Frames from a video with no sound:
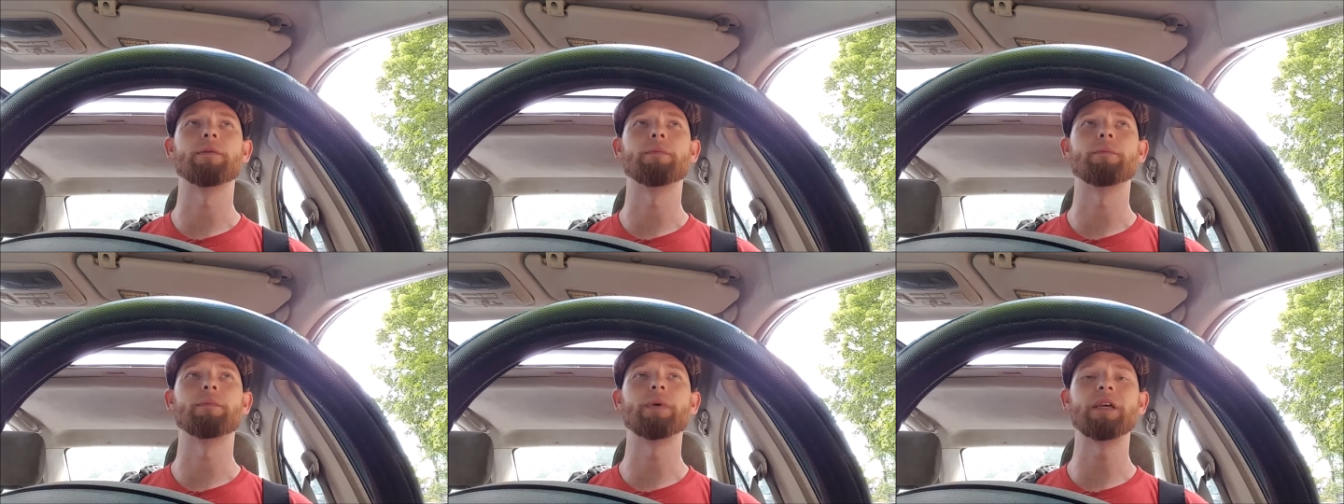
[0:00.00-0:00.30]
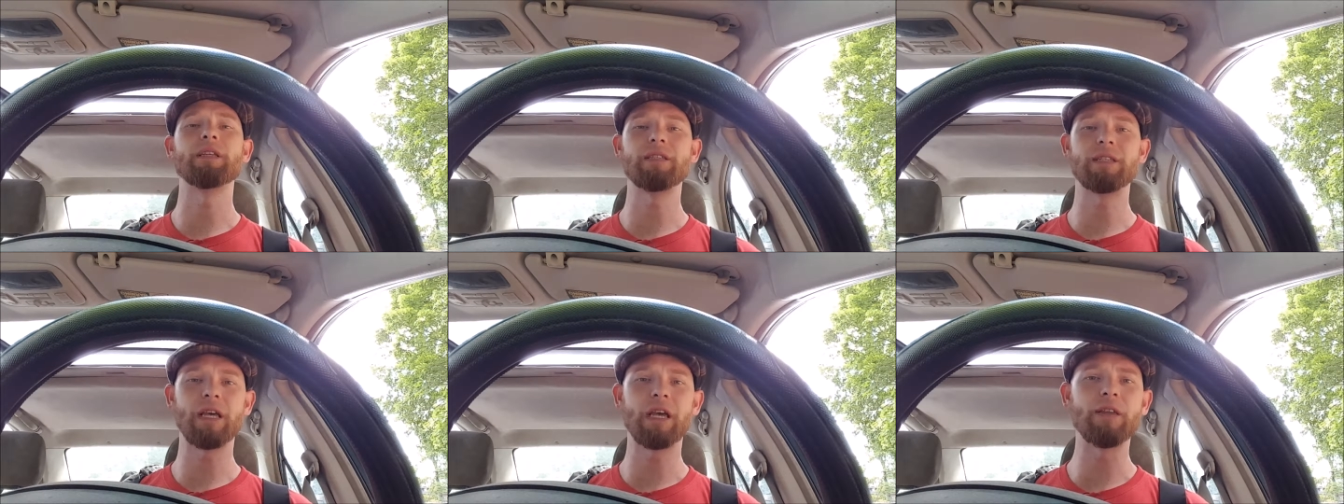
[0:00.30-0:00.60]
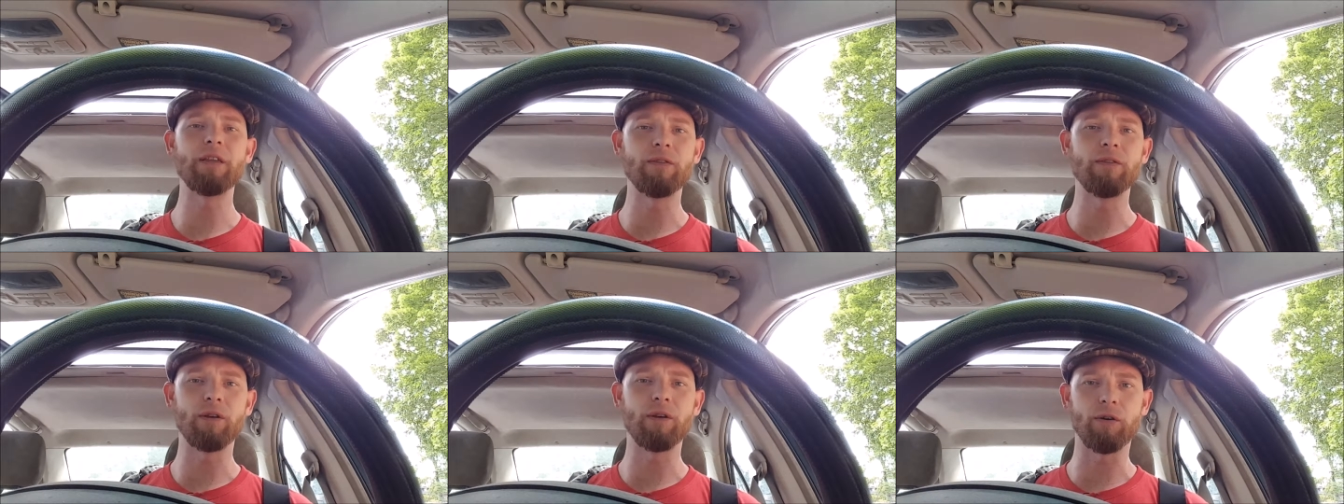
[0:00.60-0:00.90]

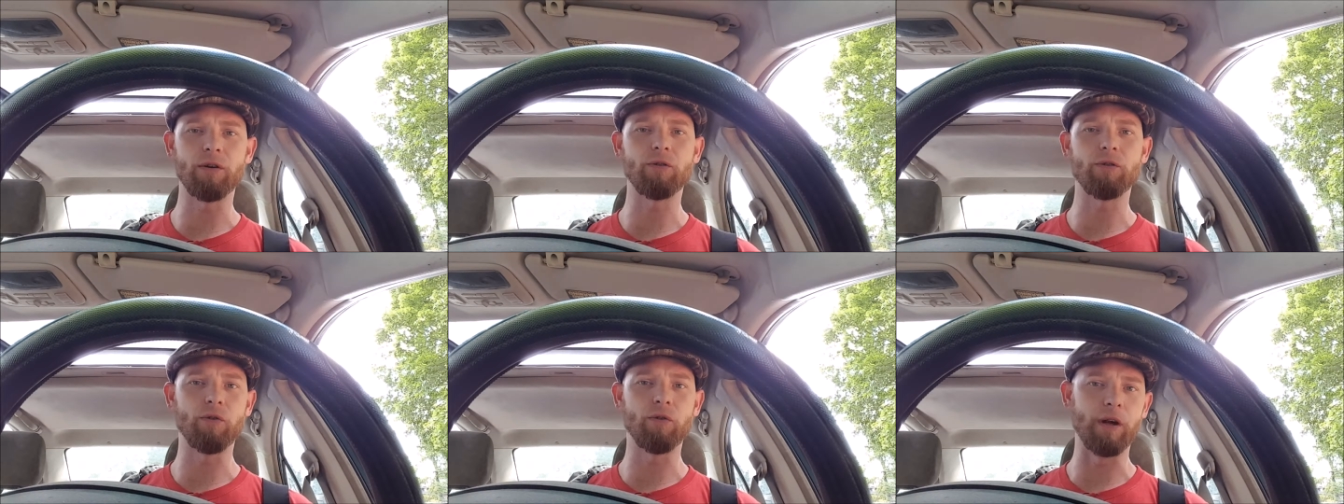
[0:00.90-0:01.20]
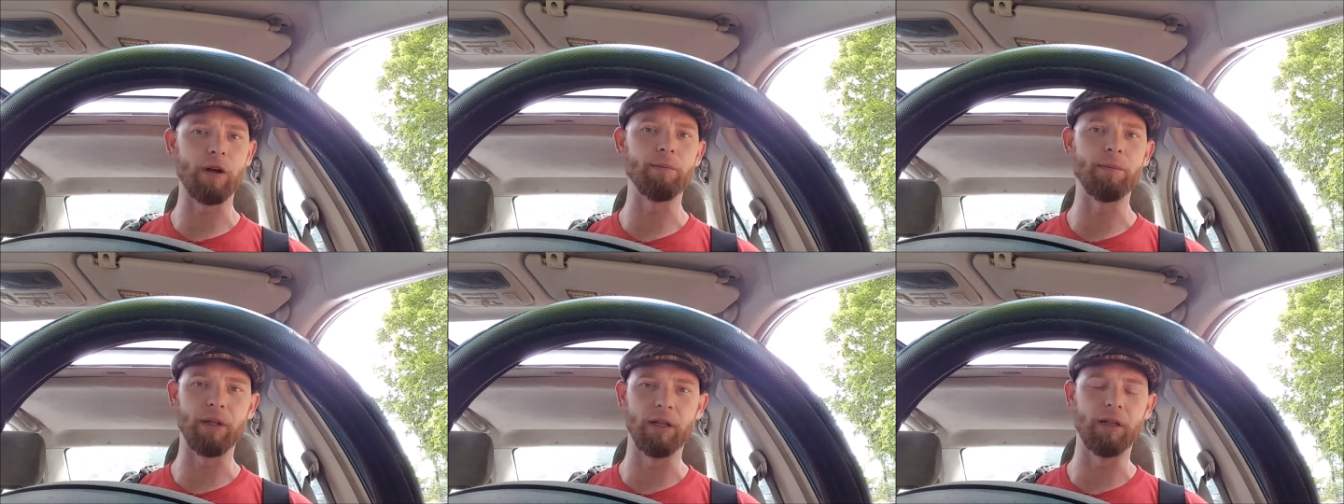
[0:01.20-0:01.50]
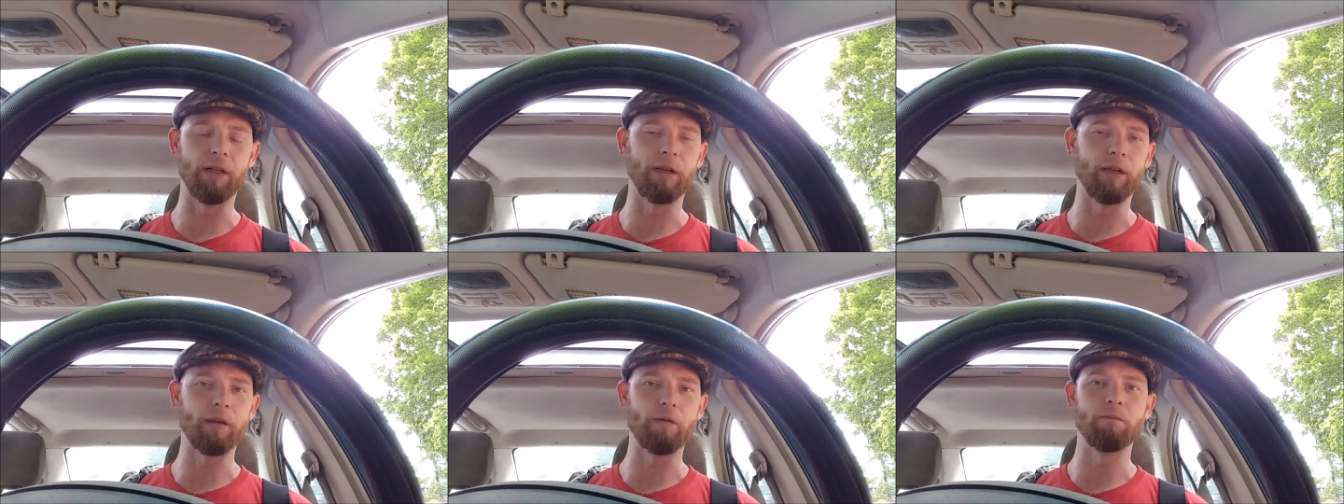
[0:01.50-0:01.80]
maintain their
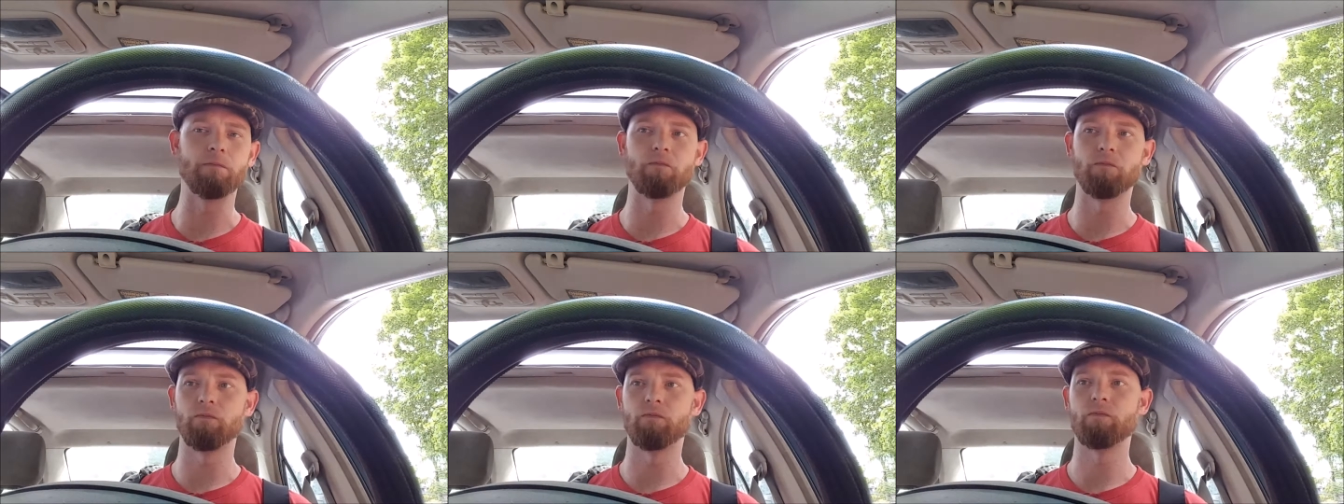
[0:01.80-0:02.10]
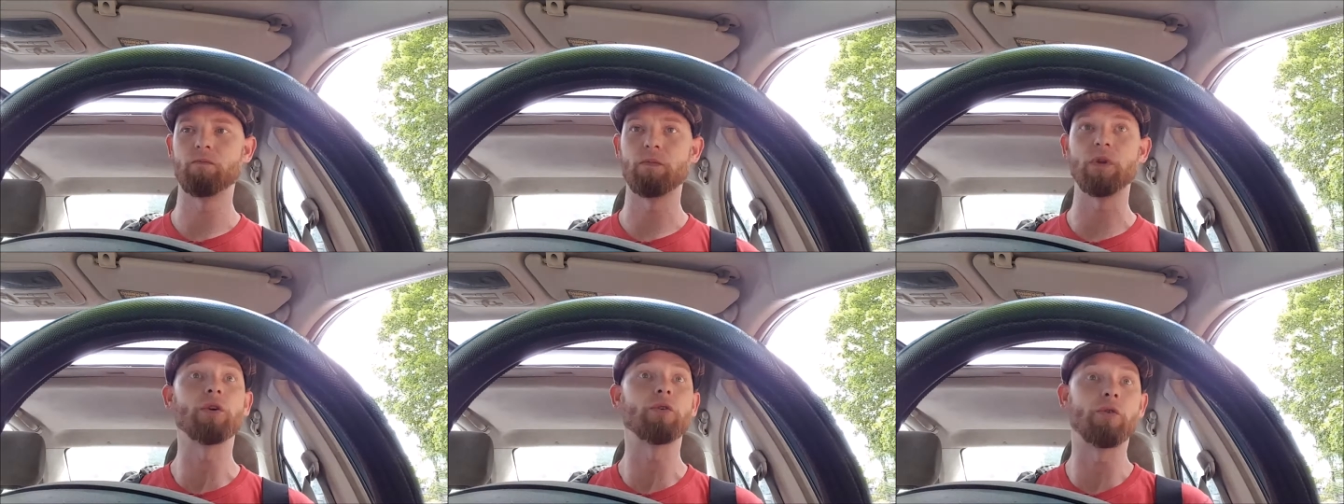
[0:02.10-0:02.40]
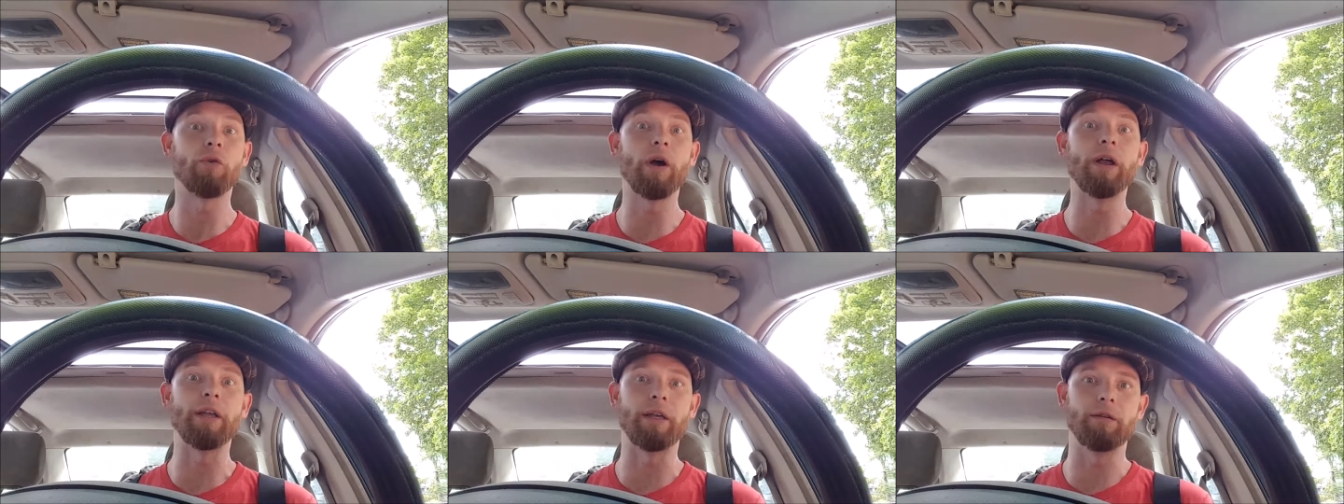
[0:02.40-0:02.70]
credibility, their
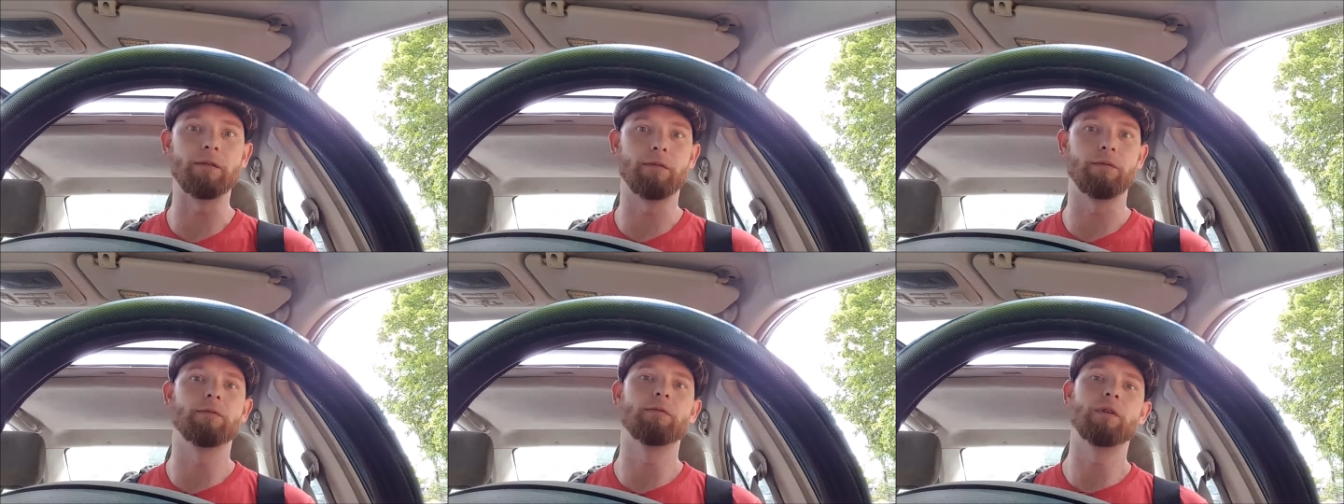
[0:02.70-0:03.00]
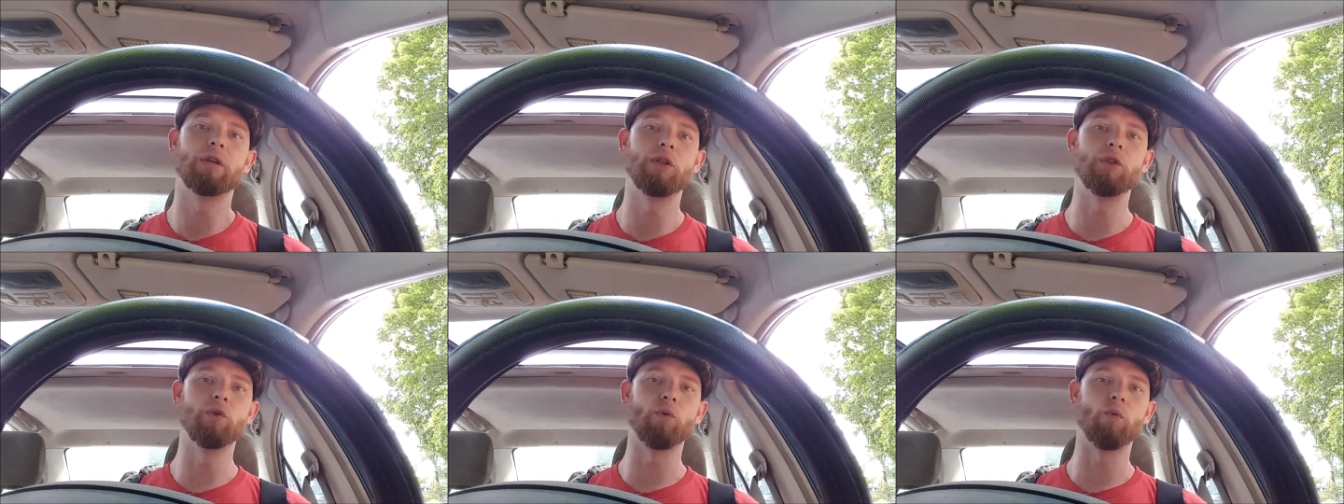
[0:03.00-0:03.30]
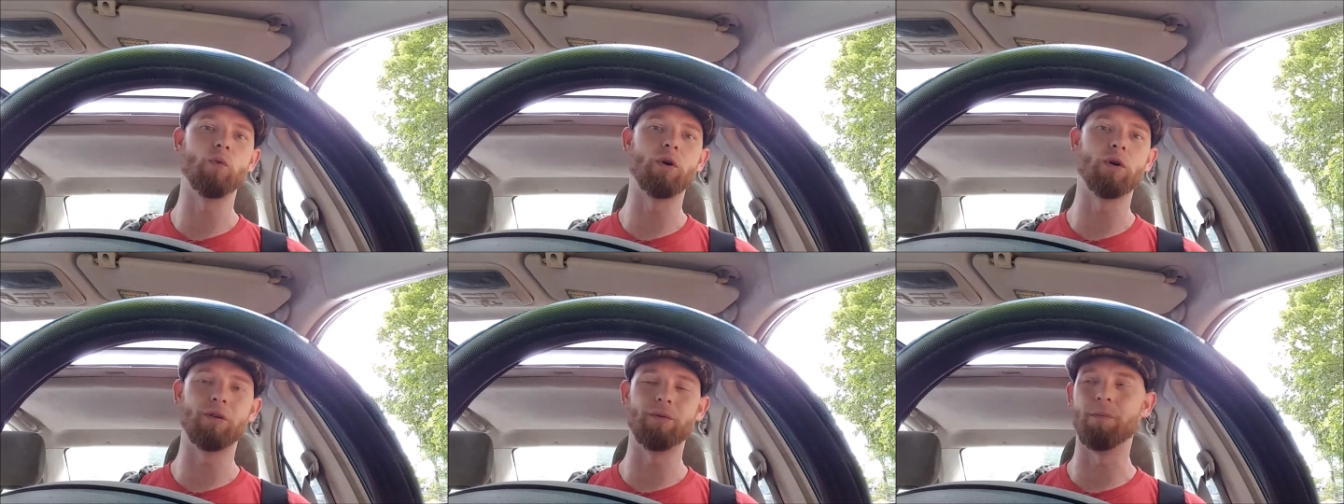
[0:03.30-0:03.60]
credit in the
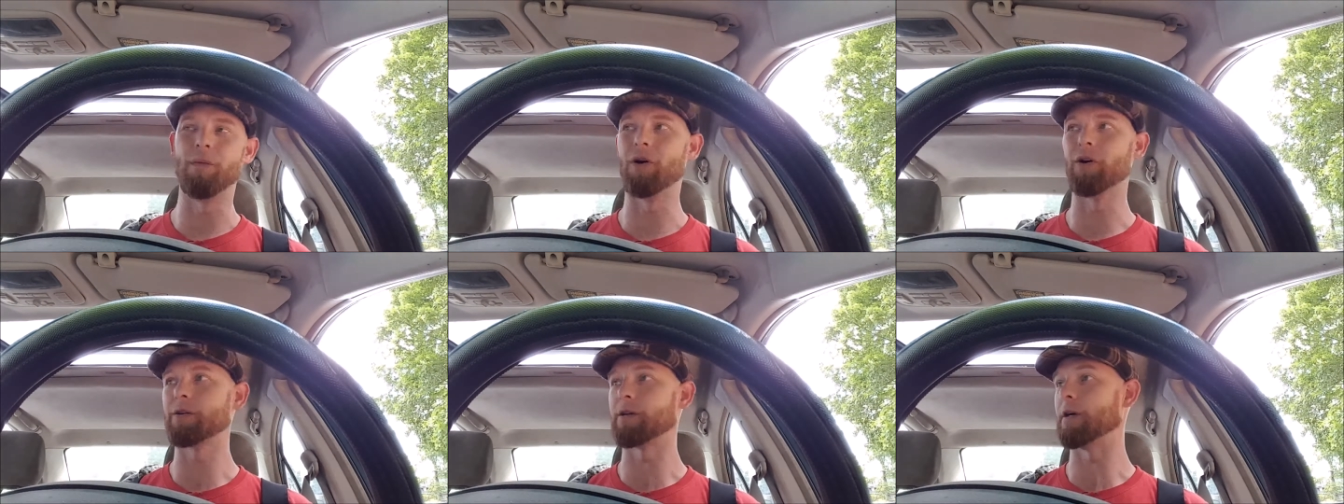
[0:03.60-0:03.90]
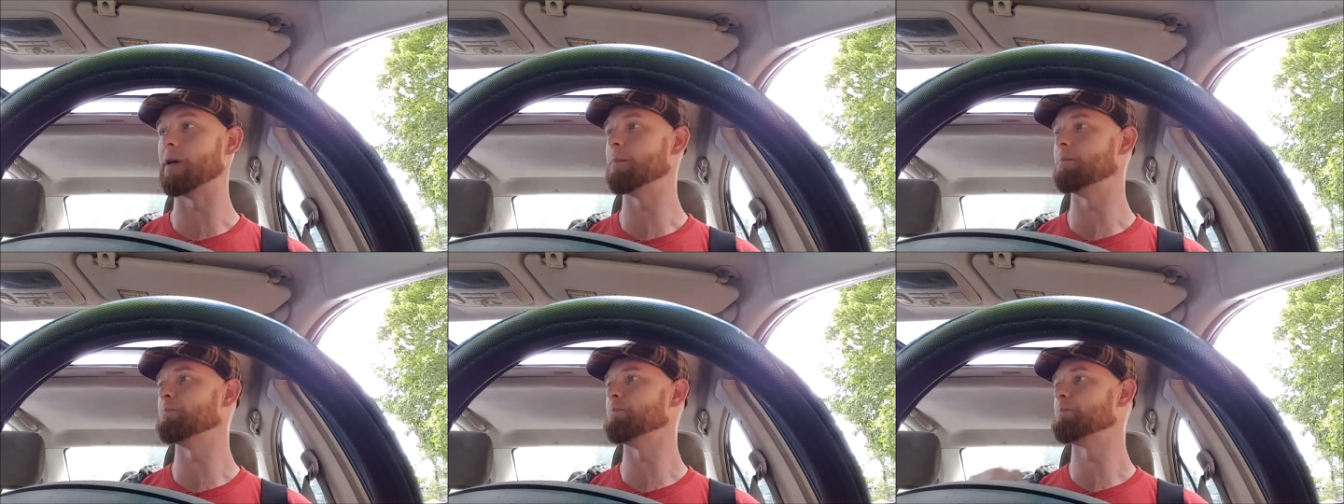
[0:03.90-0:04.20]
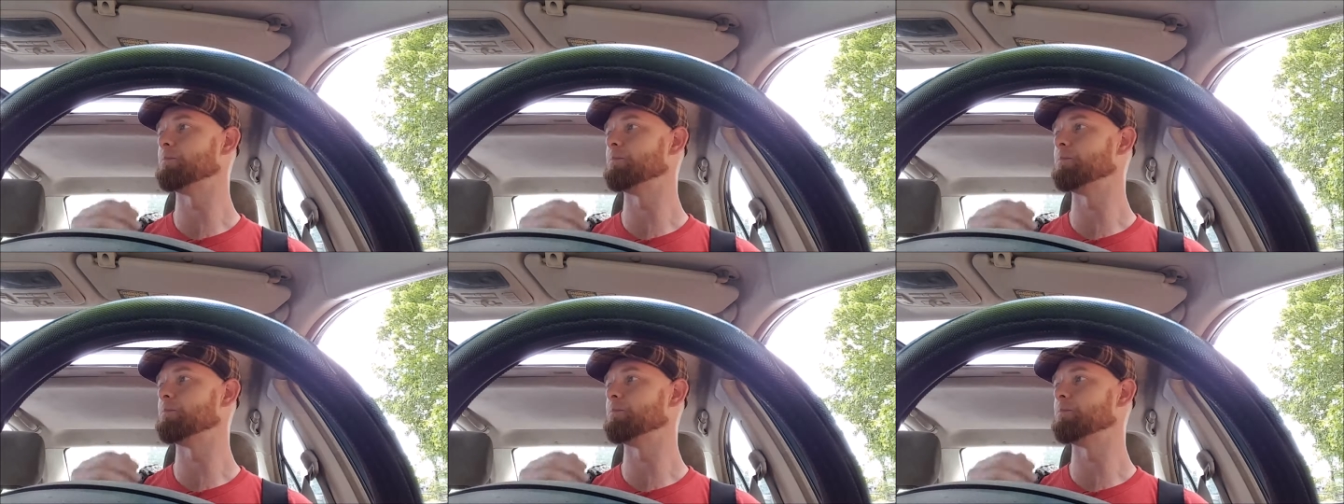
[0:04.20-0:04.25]
world market.